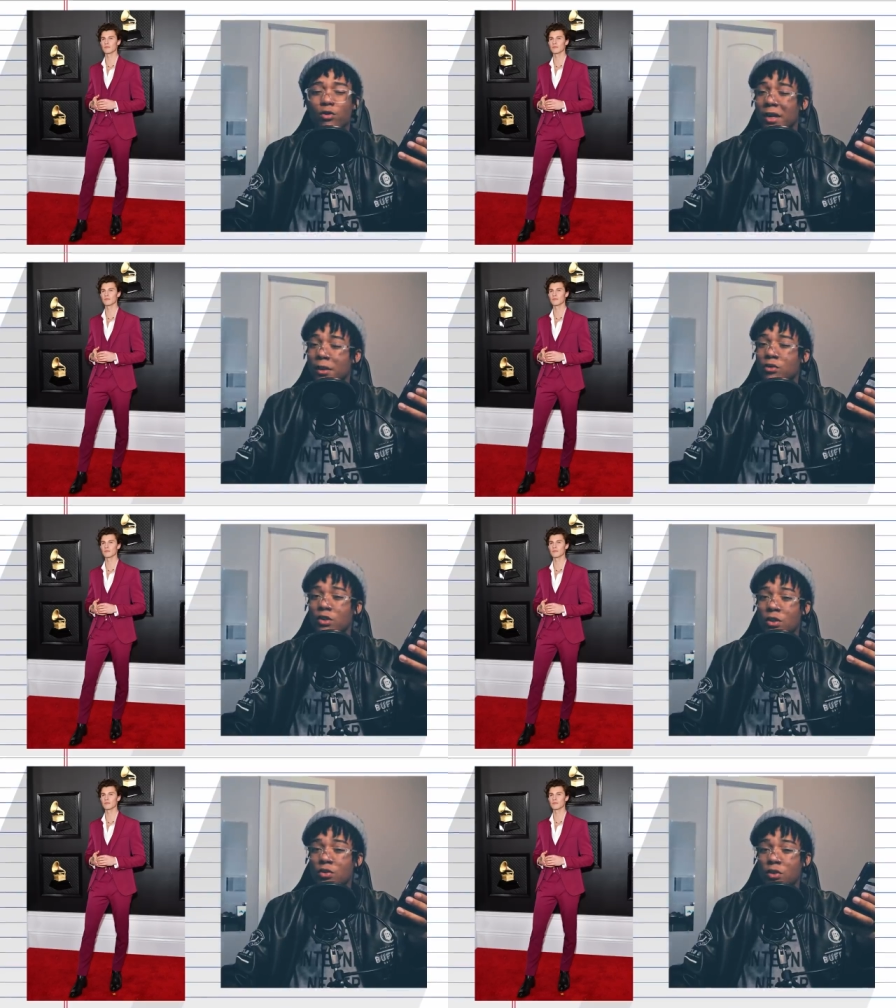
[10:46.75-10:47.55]

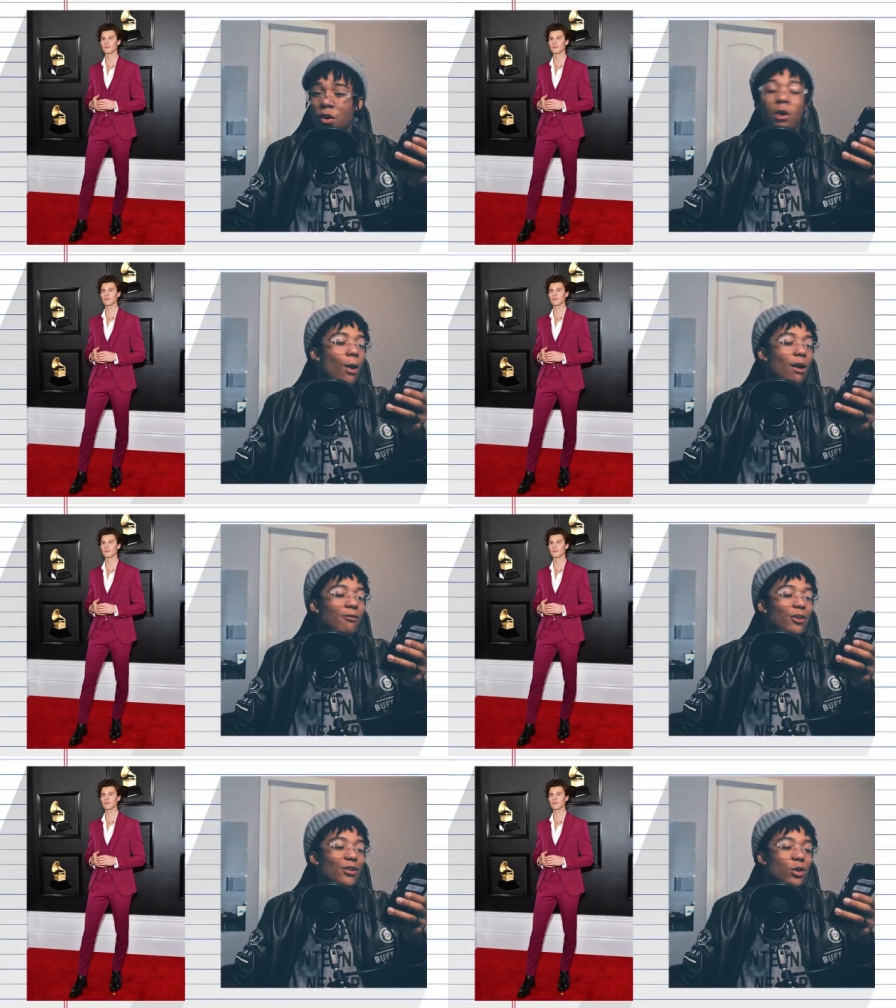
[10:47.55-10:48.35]
300 years ago.
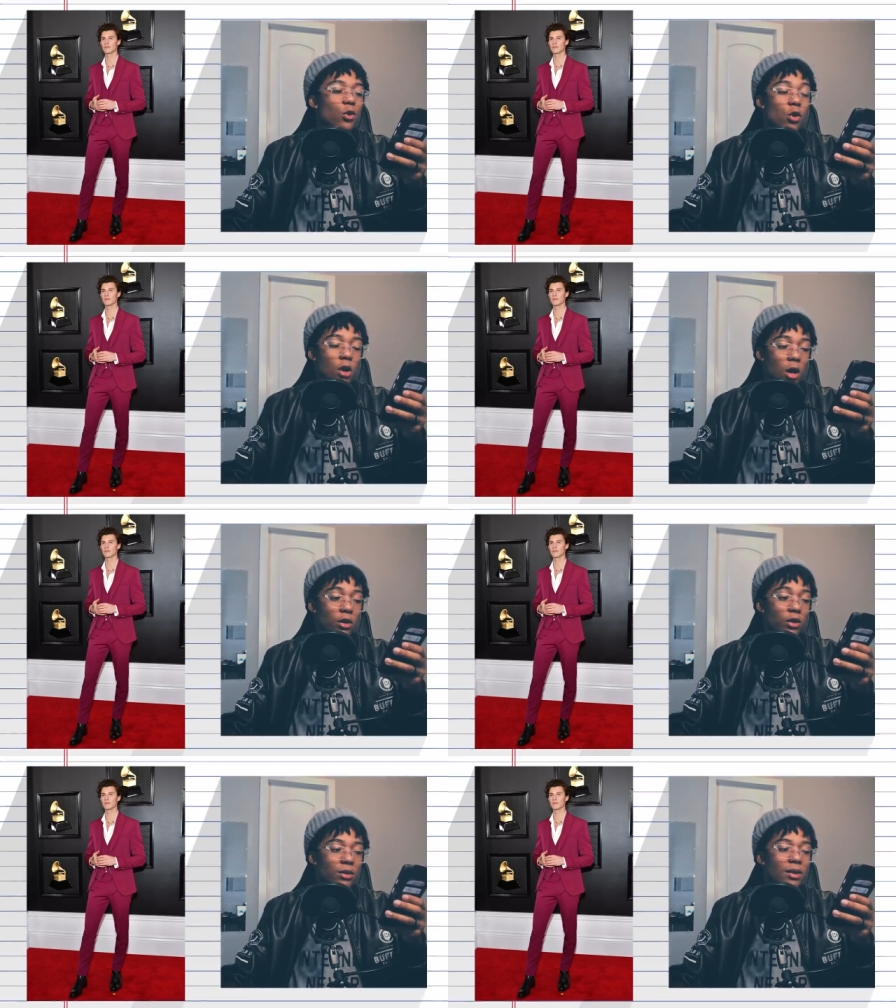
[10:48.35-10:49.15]
However, it's a cool
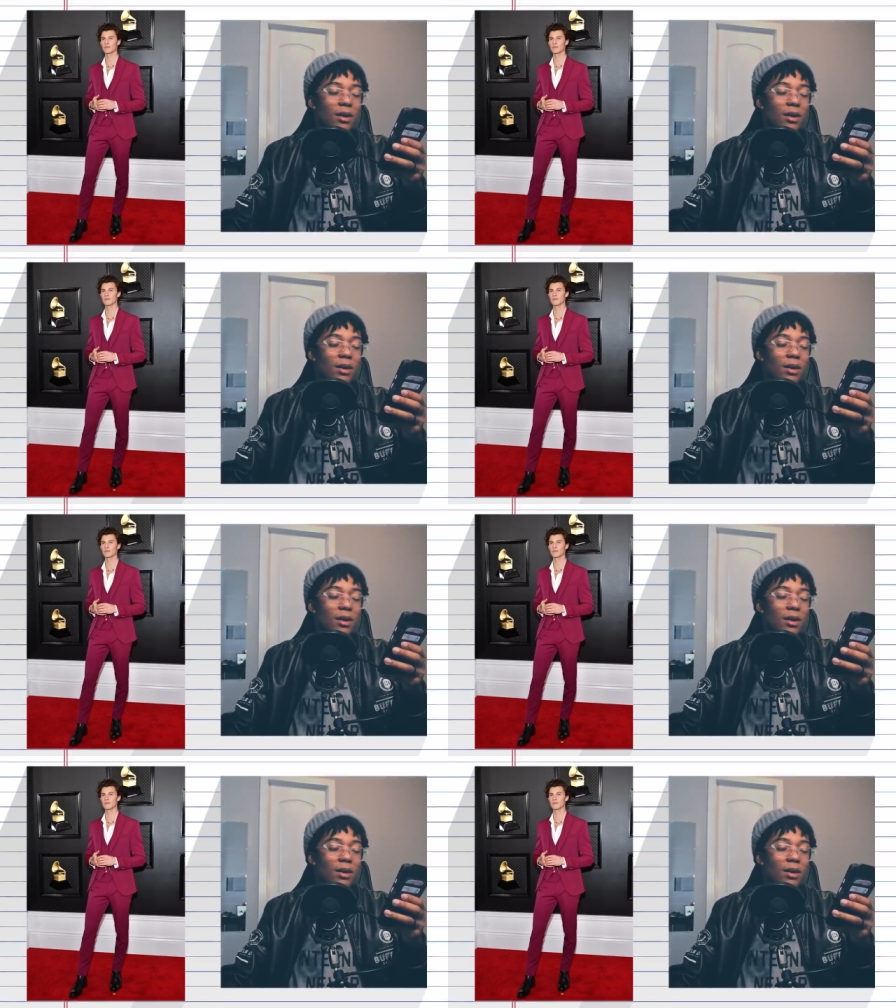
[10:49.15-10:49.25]
color.